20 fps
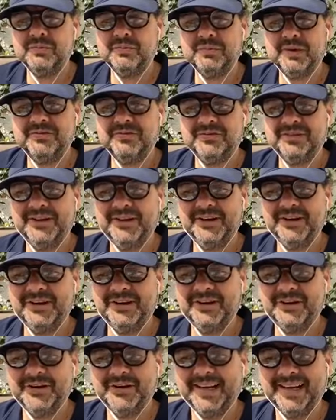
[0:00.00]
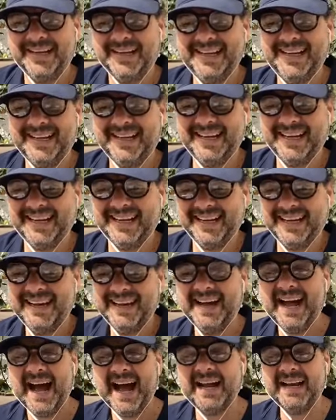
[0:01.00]
be for you.
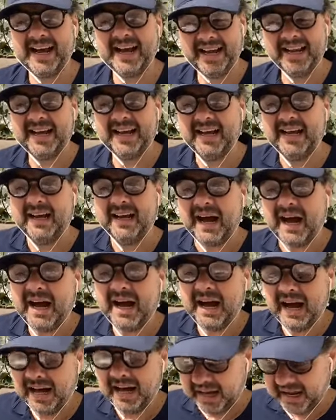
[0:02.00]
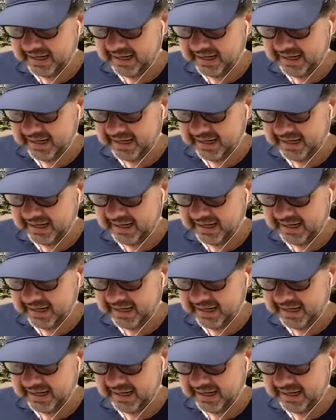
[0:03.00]
and